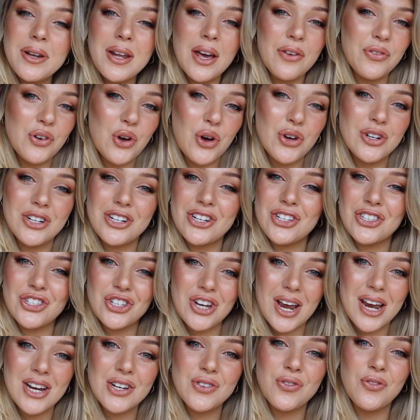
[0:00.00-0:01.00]
have gone to
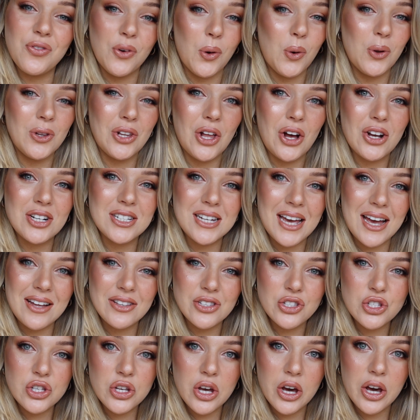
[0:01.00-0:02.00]
stage 4
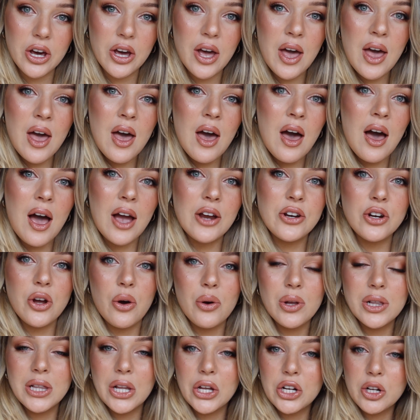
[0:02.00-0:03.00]
lockdown, so I
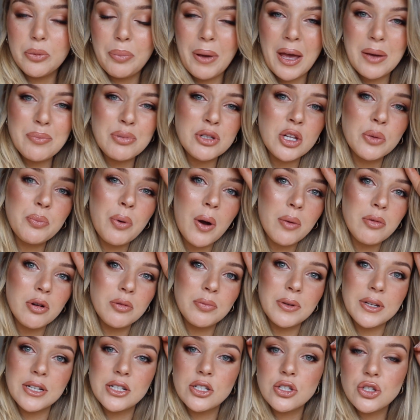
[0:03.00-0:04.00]
know a lot of people are
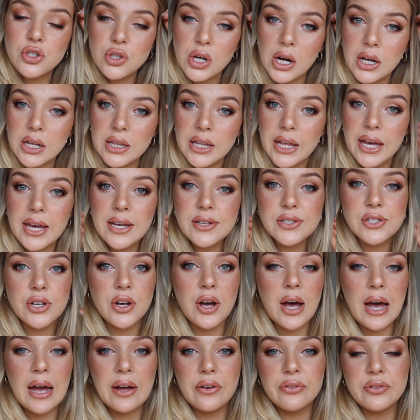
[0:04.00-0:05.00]
probably struggling, so
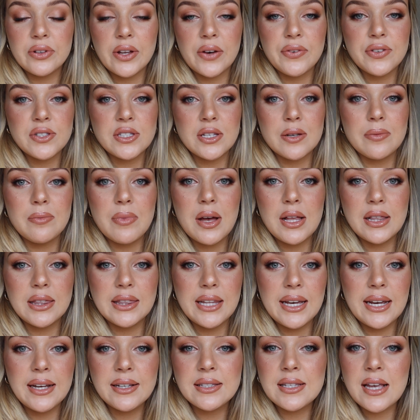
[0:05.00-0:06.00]
I've left some
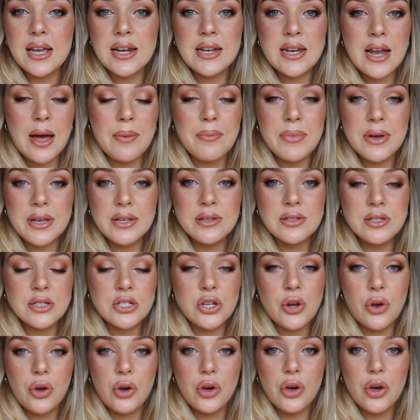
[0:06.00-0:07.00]
links and numbers
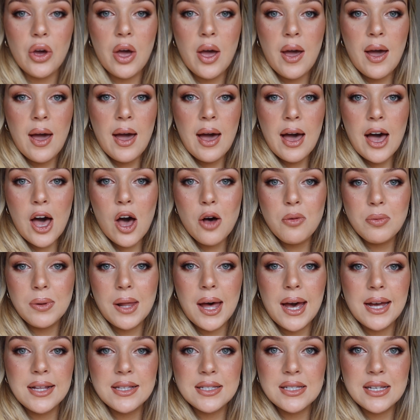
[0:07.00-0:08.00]
to
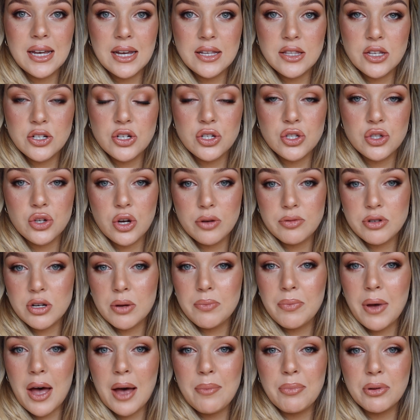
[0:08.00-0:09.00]
helplines in the
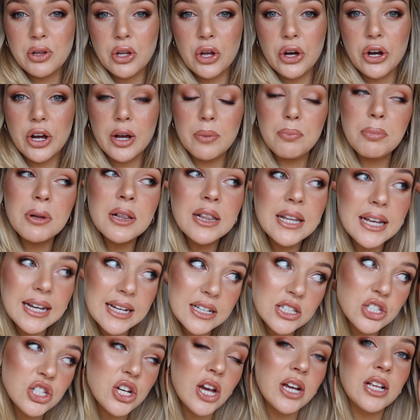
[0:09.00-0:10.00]
description bar below.
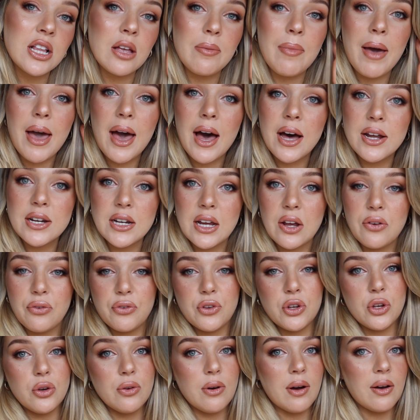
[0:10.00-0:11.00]
Please check them out if
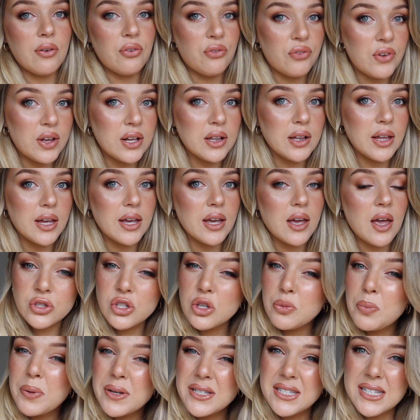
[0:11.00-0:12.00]
you are feeling
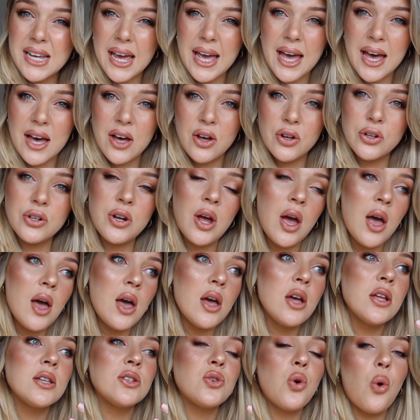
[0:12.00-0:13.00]
super down.
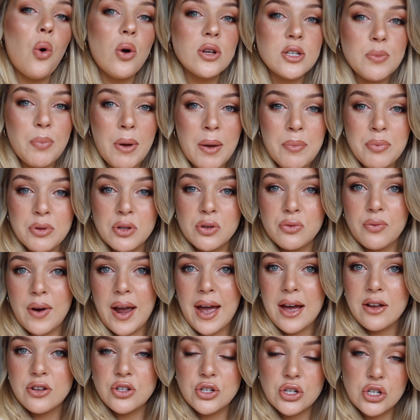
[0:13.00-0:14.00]
Talk to people
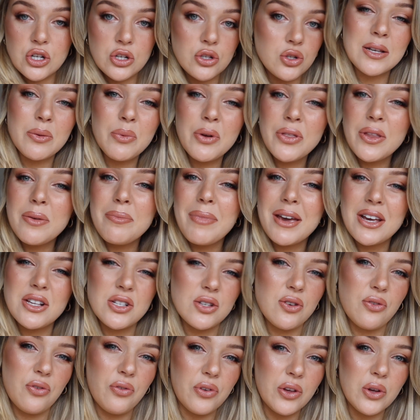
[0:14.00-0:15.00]
around you, someone that
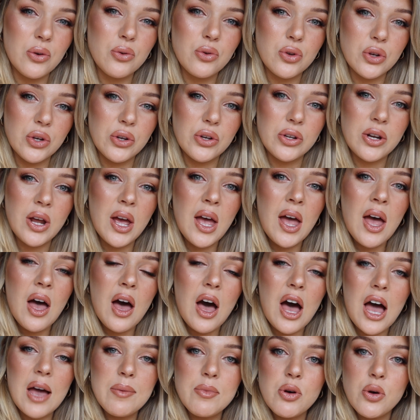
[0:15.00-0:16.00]
makes you feel good.
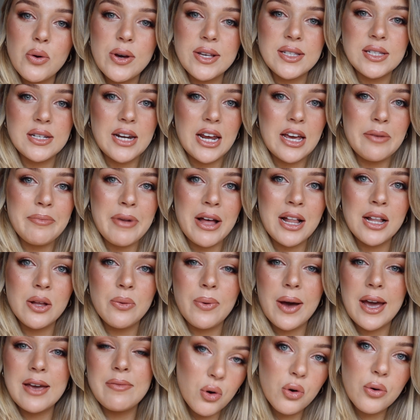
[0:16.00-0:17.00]
I'm always an email
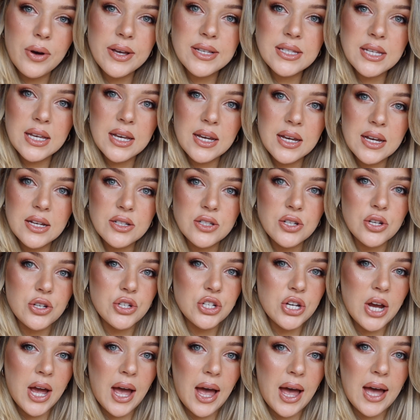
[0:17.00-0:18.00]
away, I'm always here to
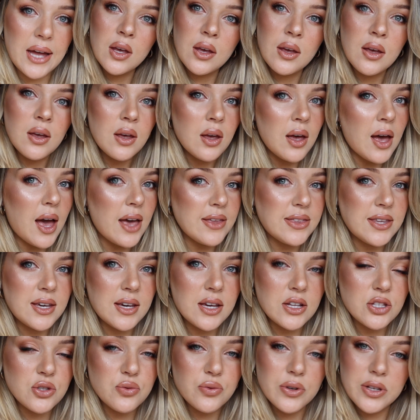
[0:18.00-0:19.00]
chat. I
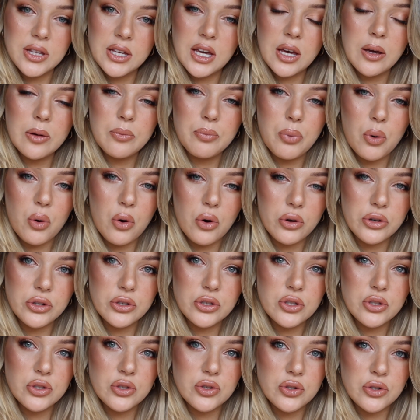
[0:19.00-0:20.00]
think it's really
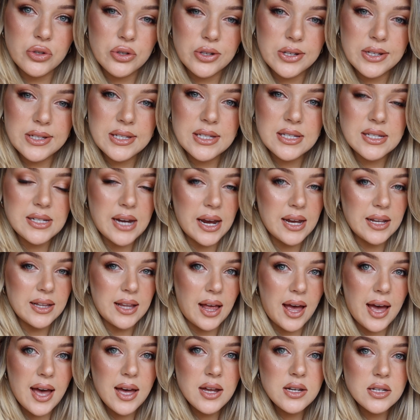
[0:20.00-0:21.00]
important to state
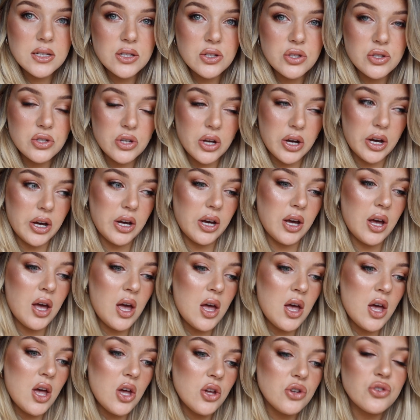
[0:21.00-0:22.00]
that, so
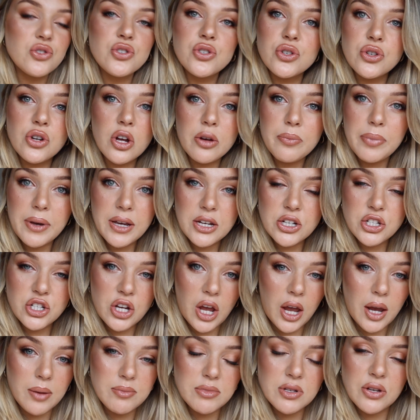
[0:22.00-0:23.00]
do not be
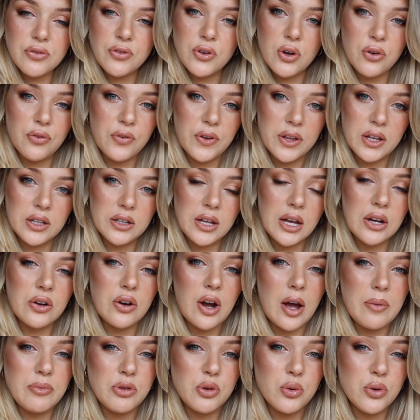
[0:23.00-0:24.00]
ashamed if you're feeling like
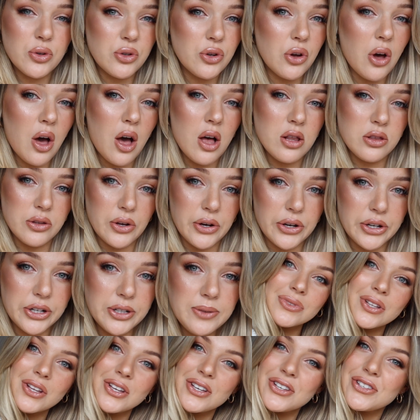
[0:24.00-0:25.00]
crap, you're not
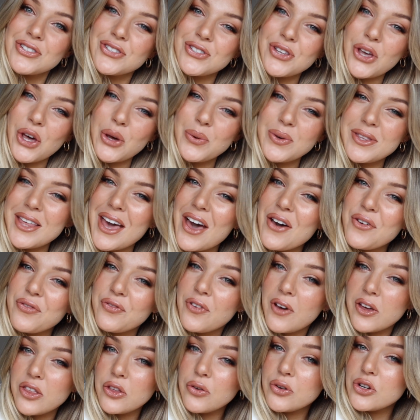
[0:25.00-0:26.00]
alone. So without
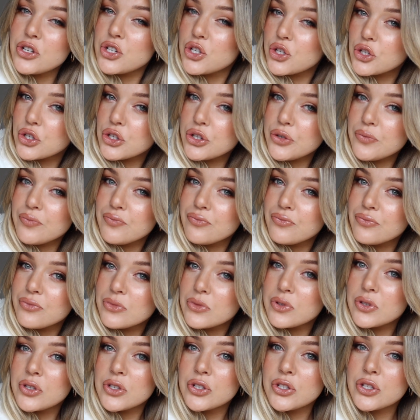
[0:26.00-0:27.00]
further ado,
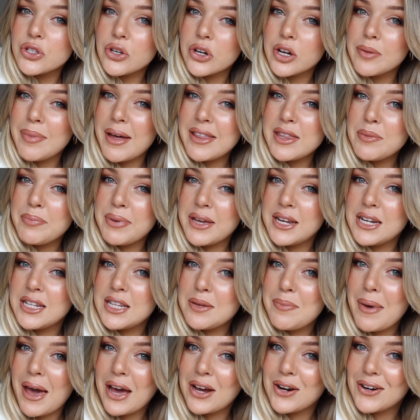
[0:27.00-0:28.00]
sorry about the bin in
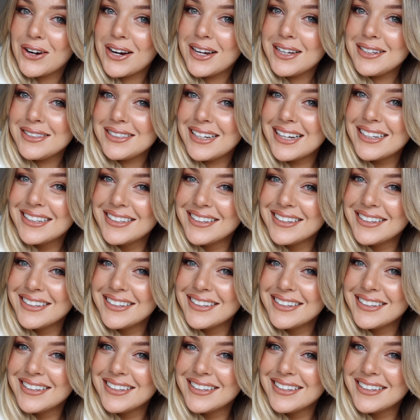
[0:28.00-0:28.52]
the background.